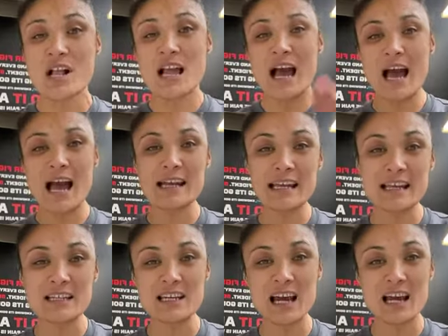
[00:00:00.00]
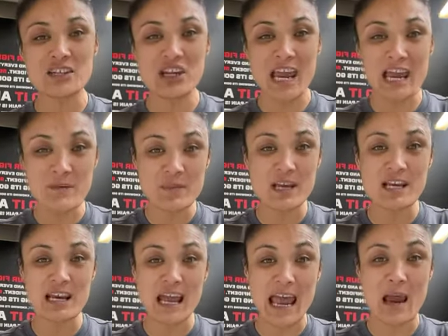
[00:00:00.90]
get in touch,
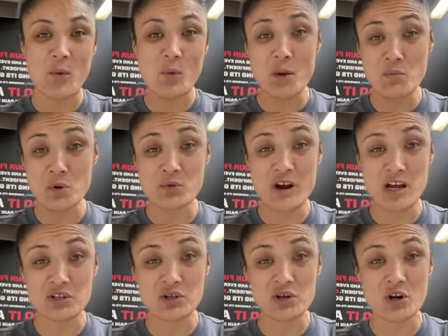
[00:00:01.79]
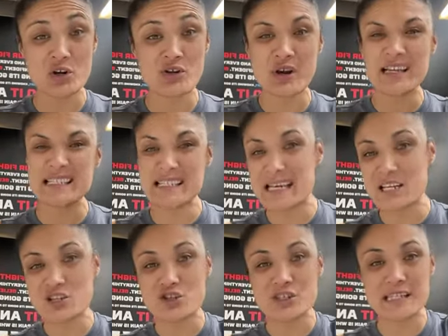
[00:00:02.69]

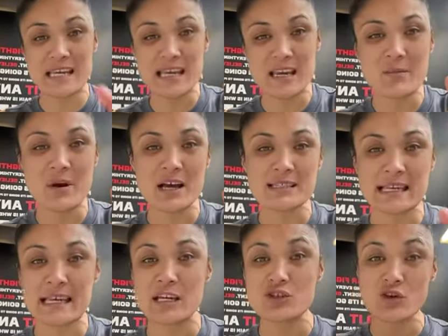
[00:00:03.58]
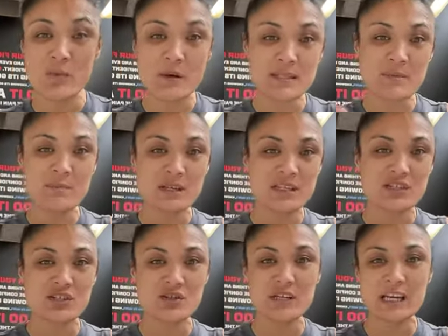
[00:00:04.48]
admin@onemoreround.co.nz, DM us here, drop us a
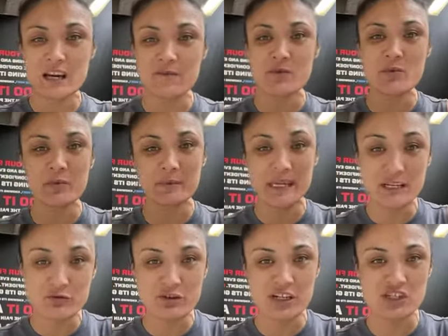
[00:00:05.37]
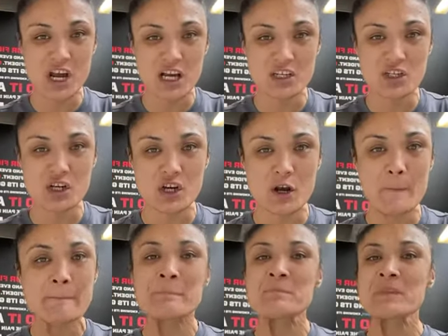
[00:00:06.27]
message on here if you want me to reach out to you.
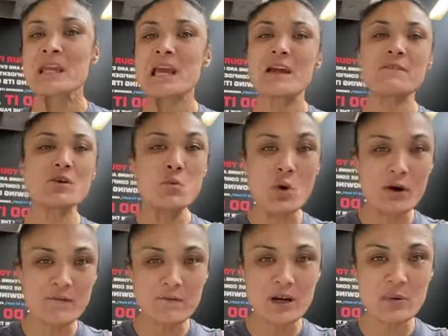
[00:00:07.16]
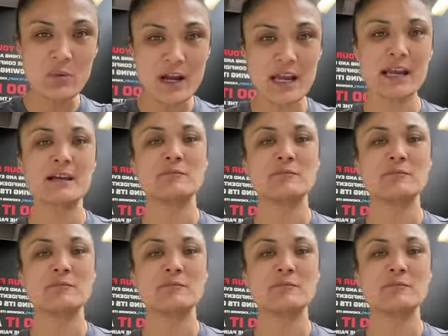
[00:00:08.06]
If you want a free week,